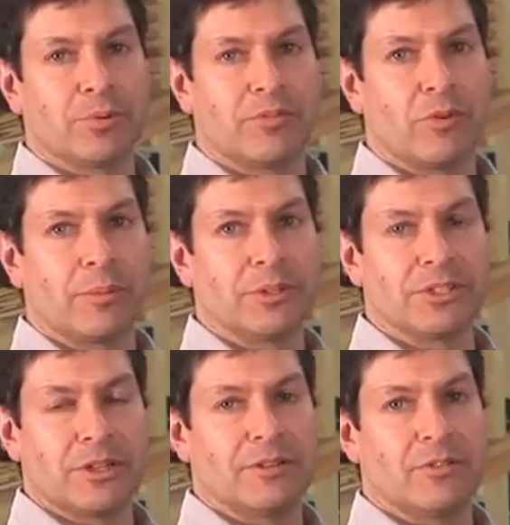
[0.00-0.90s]

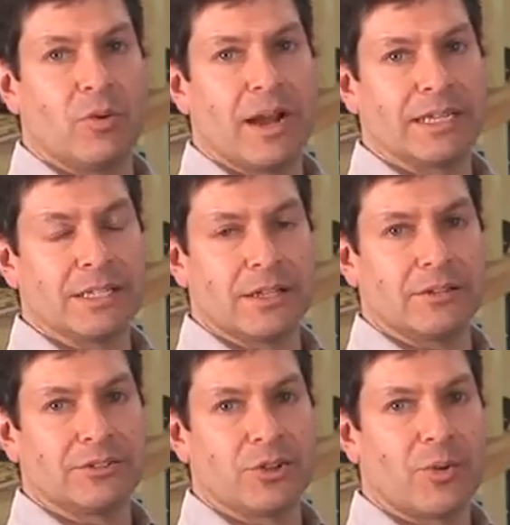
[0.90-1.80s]
performance of a wine
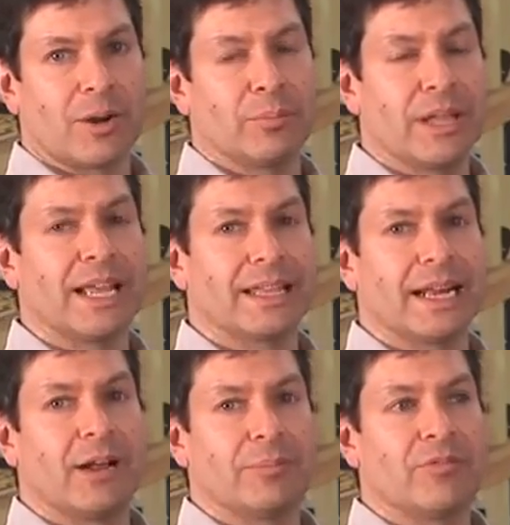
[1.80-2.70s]
cellar. So you want to plan
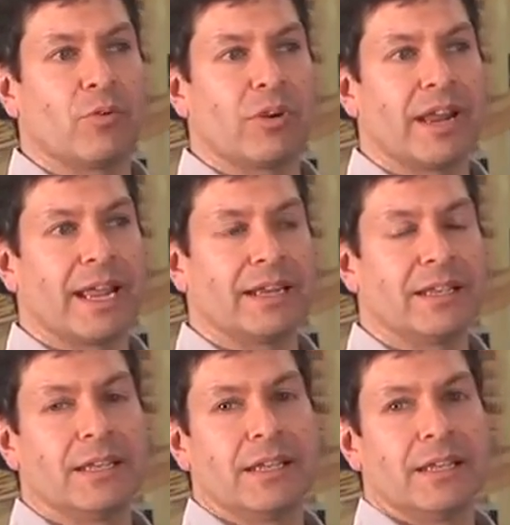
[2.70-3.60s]
that out beforehand.
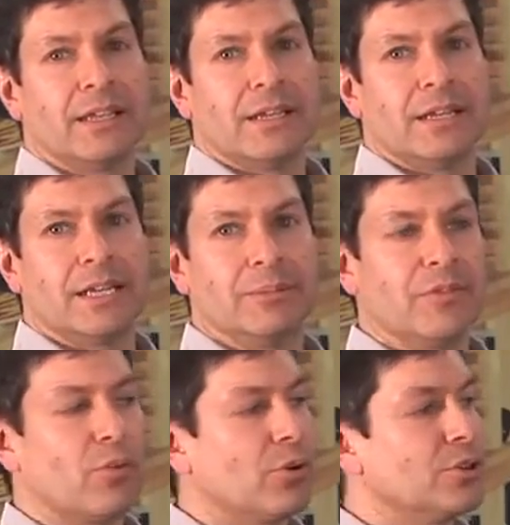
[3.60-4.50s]

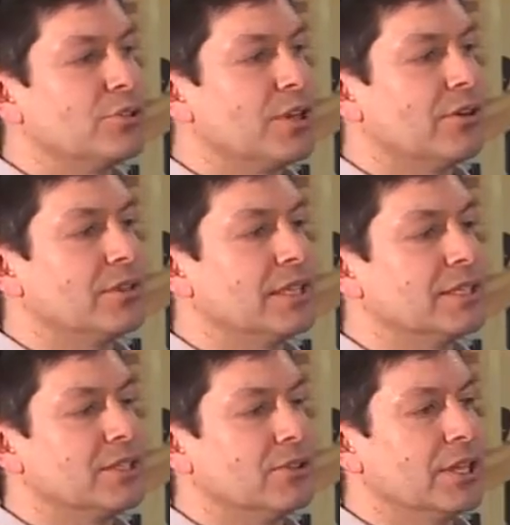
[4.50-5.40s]
Before you start the
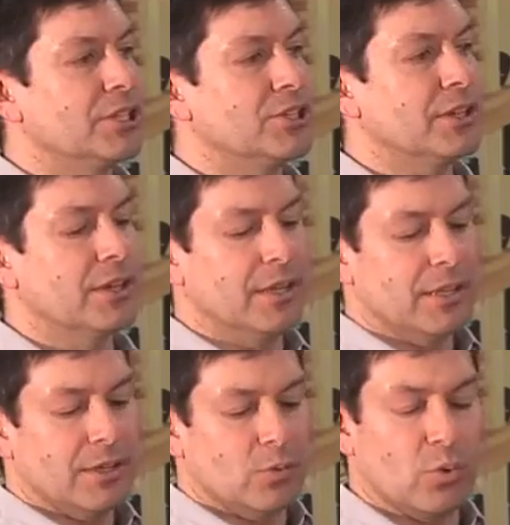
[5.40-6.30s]
installation,
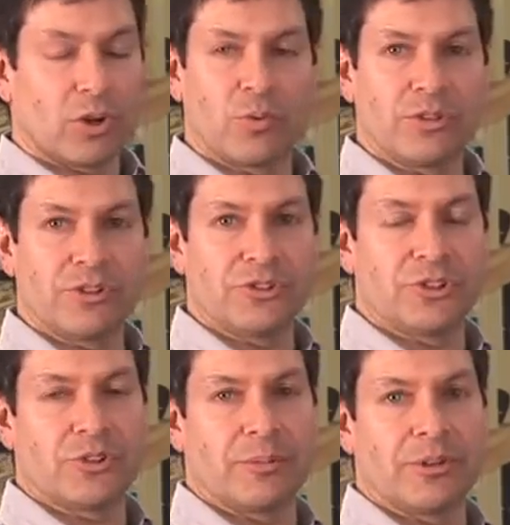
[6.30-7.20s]
work with your
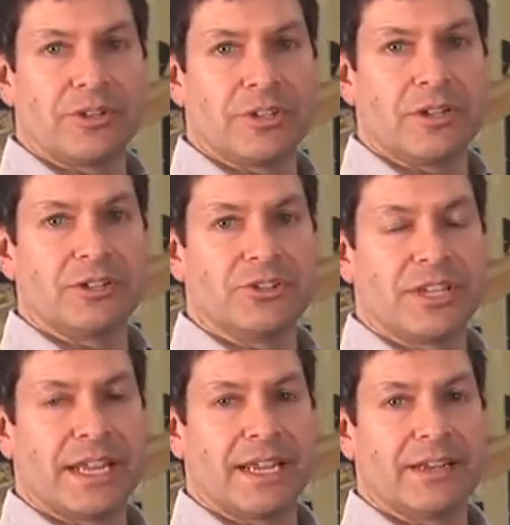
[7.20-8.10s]
distributor to
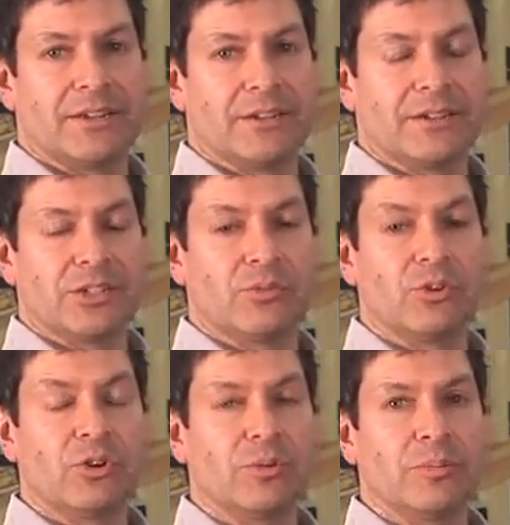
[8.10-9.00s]
understand your
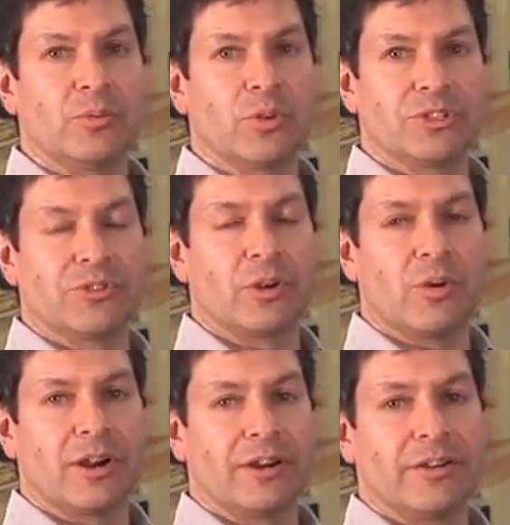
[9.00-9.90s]
room, what's
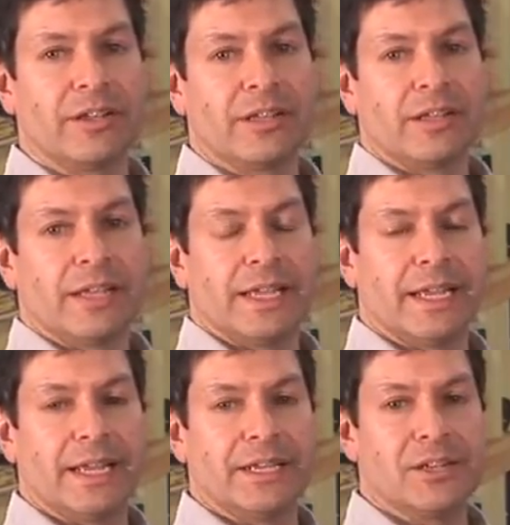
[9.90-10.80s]
required,
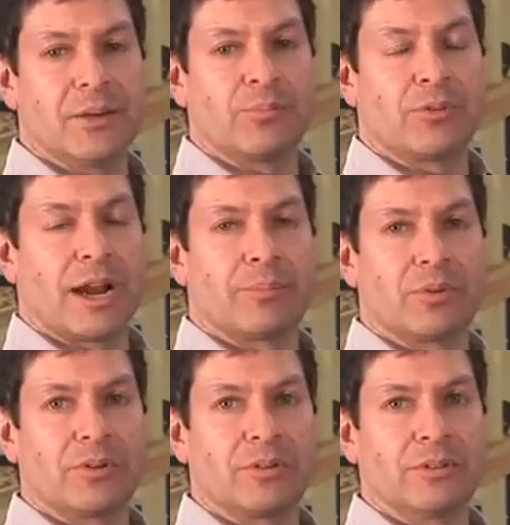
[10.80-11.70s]
and
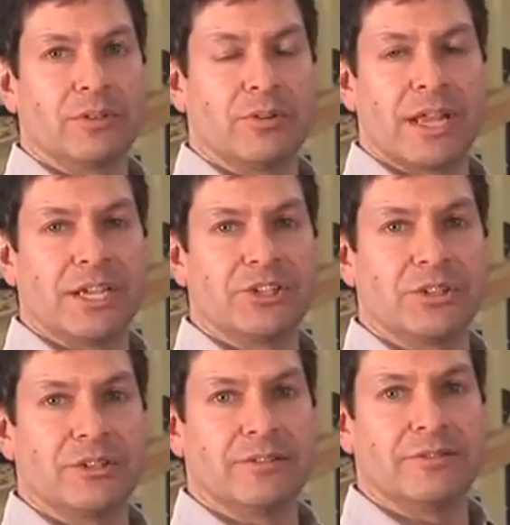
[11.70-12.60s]
proper
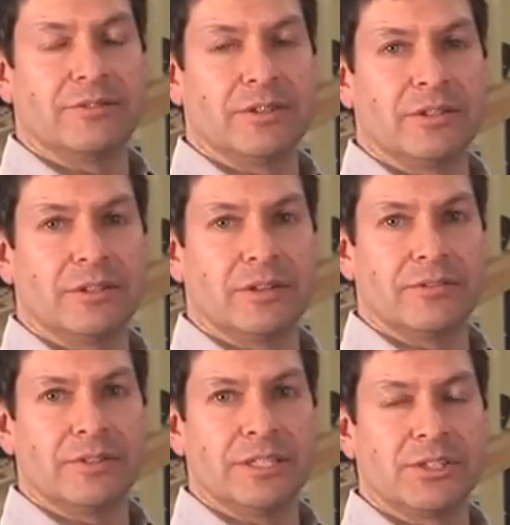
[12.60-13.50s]
location
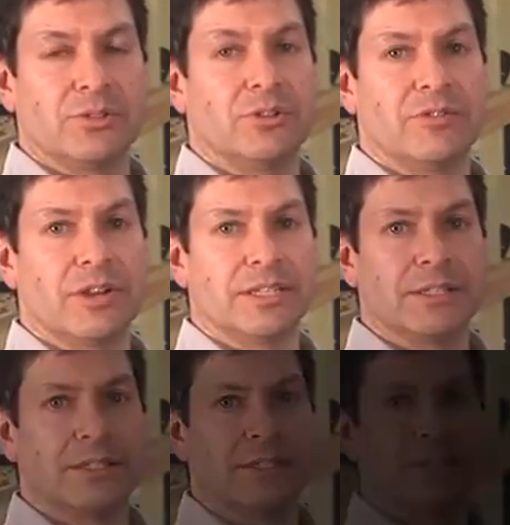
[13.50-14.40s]
of these two
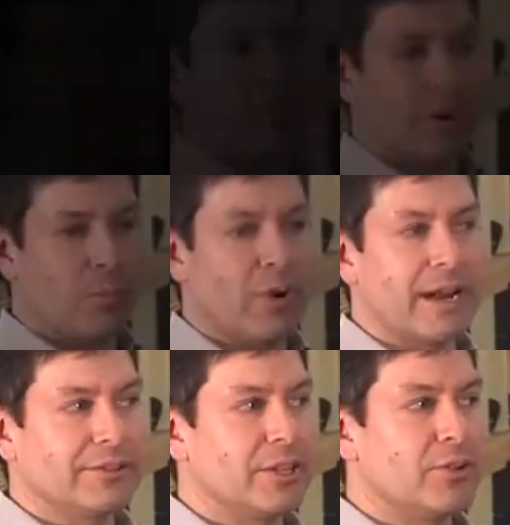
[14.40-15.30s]
devices. I want to point
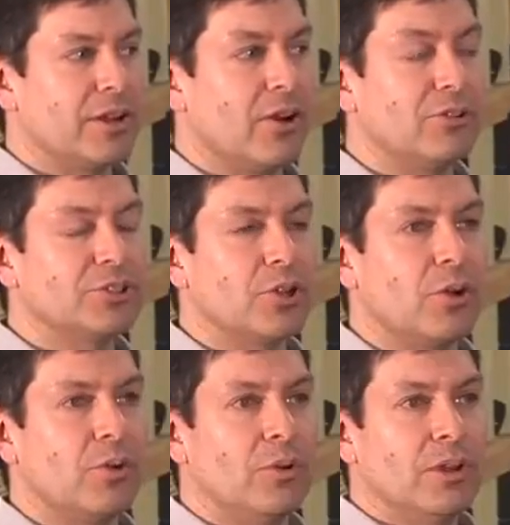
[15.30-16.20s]
out that you can
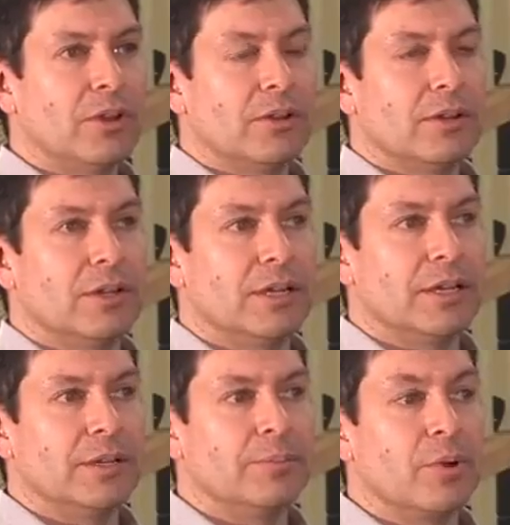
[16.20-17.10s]
also
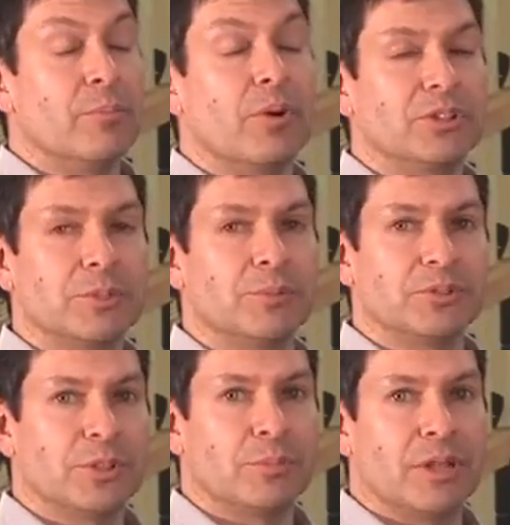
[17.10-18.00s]
put multiple
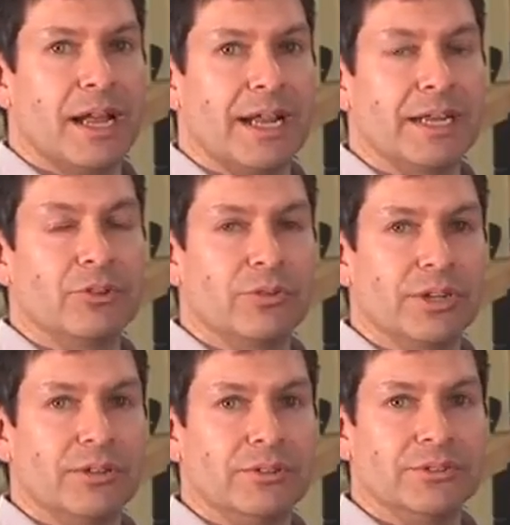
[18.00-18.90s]
supply
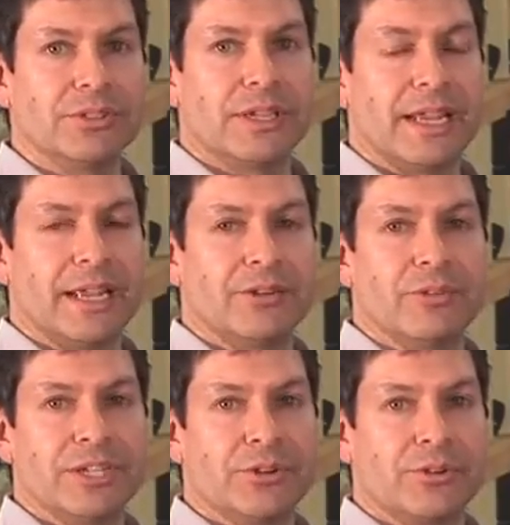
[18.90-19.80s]
grills and
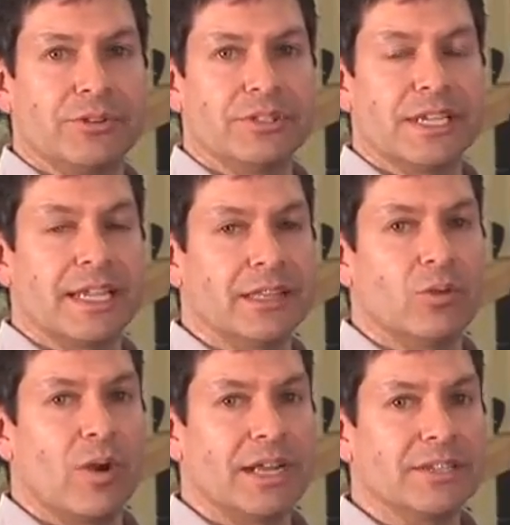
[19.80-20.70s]
returns in
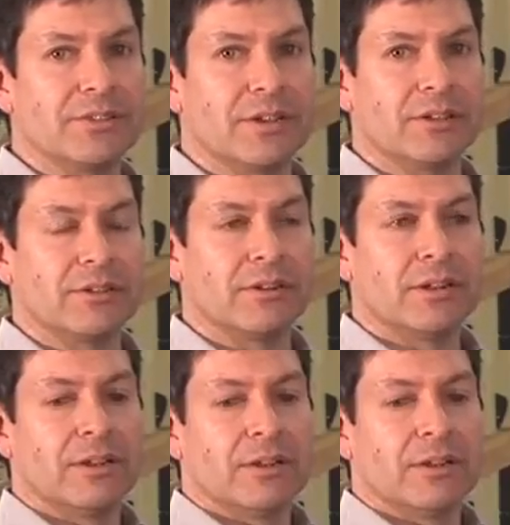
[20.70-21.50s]
the wine cellar,